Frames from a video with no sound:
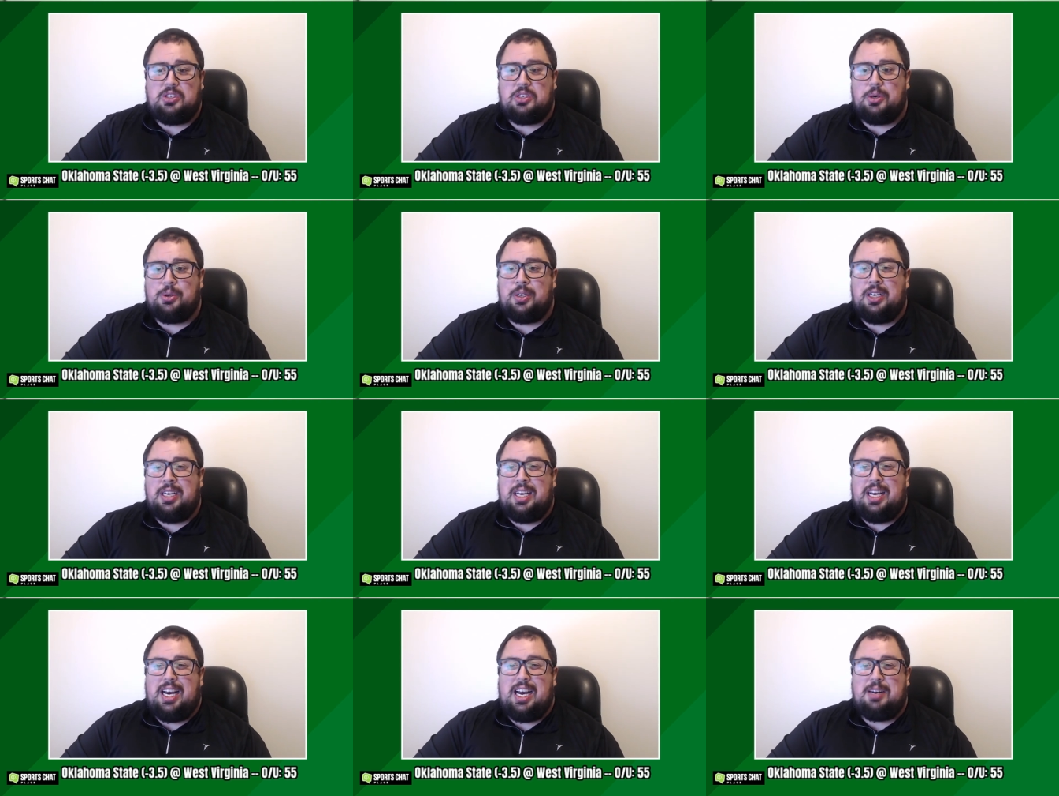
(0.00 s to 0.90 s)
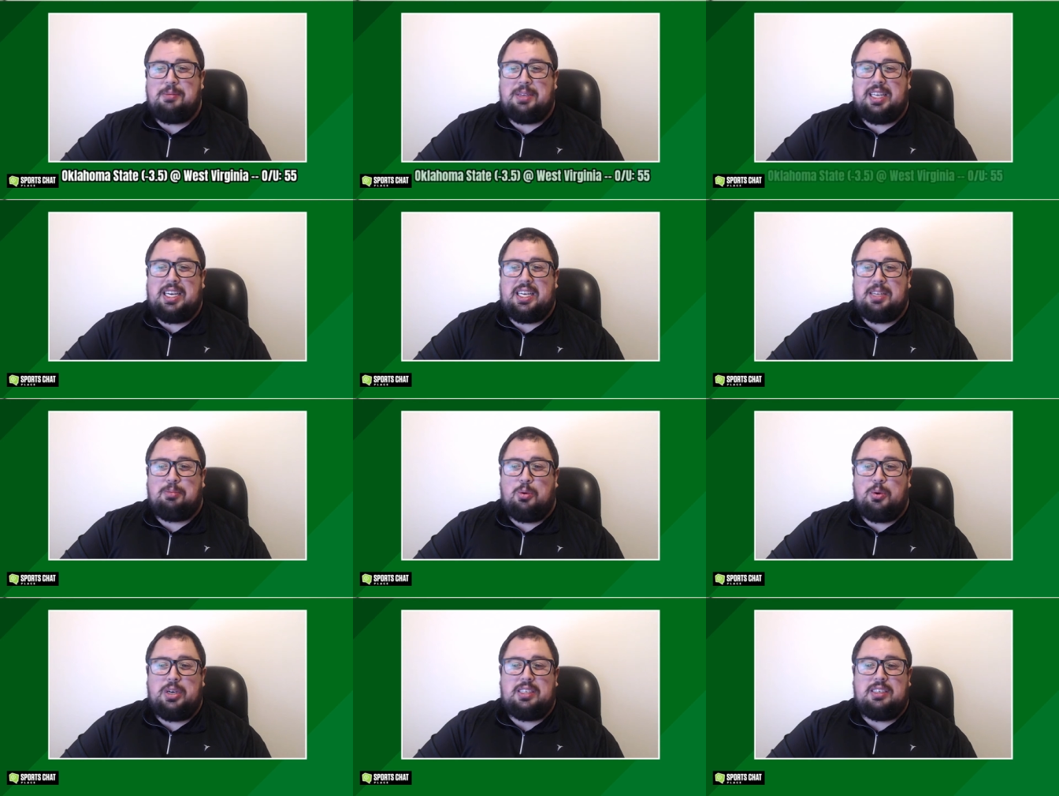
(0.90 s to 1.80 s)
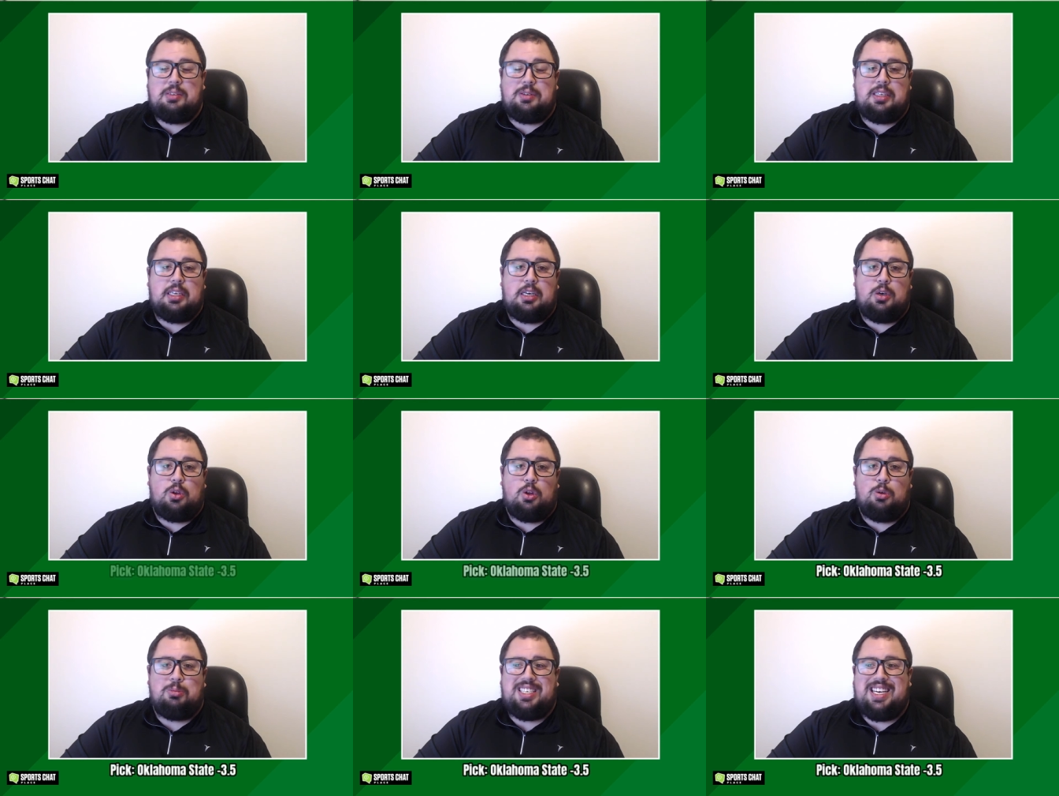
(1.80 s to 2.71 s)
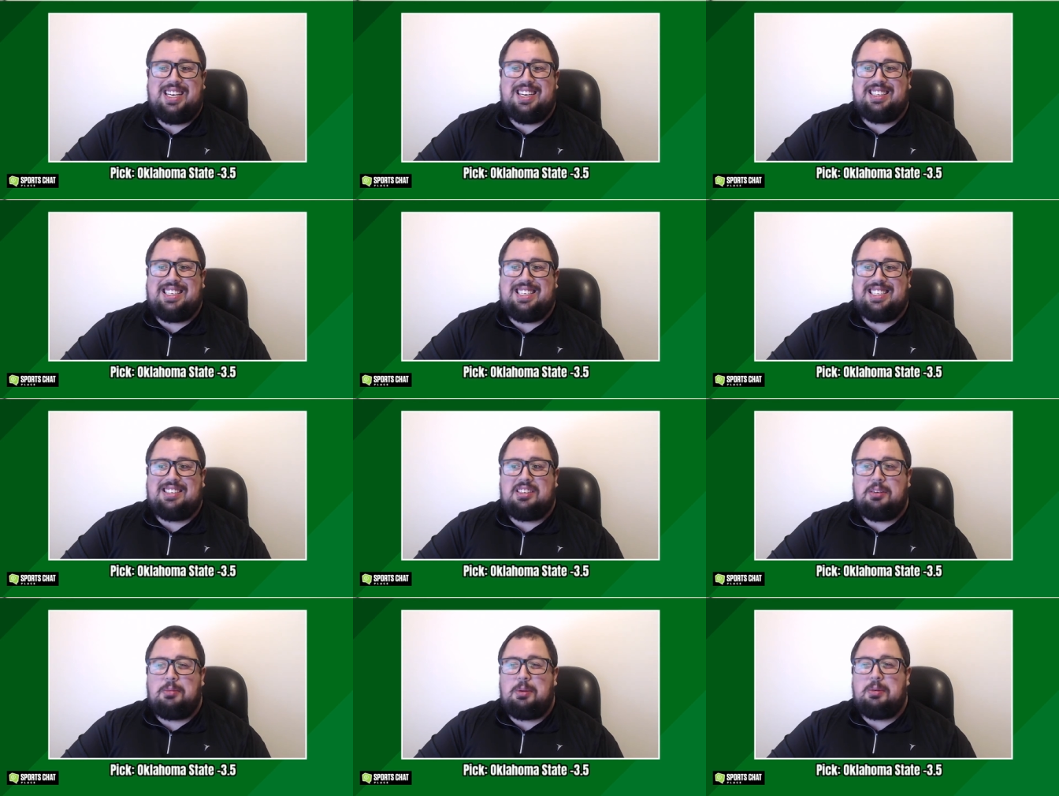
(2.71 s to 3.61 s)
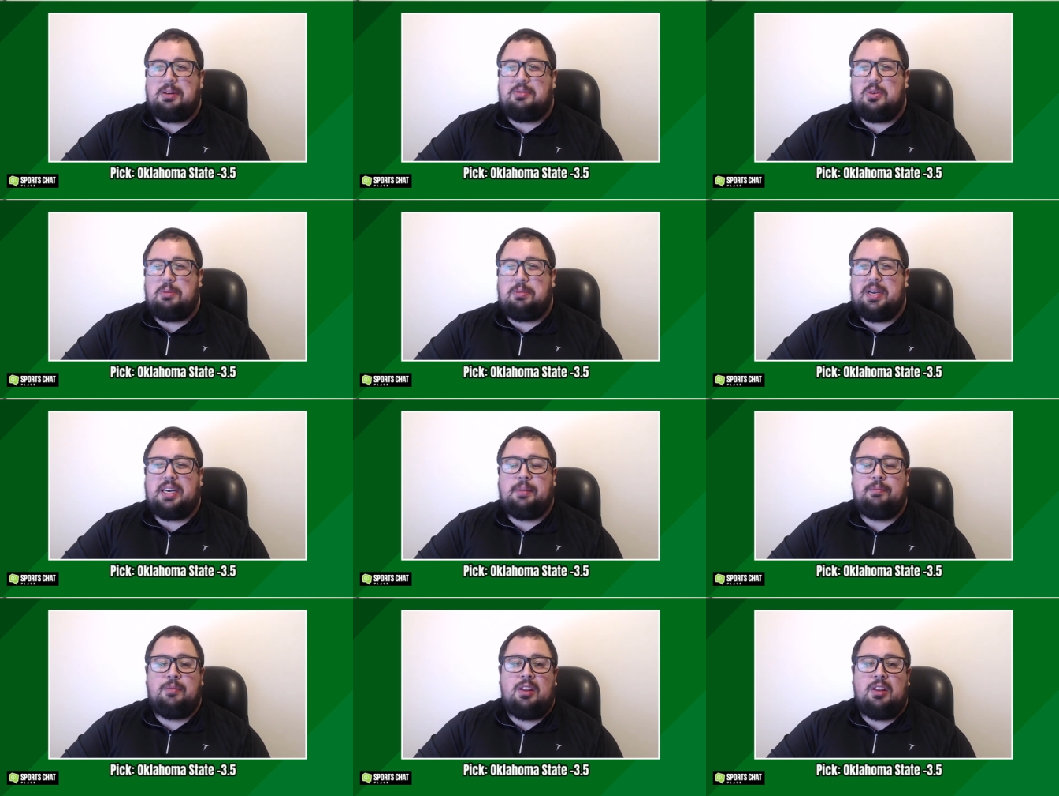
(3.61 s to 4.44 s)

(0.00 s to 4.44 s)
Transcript: So I'm going to be laying the points with Oklahoma State in a lean. That's going to be my free pick.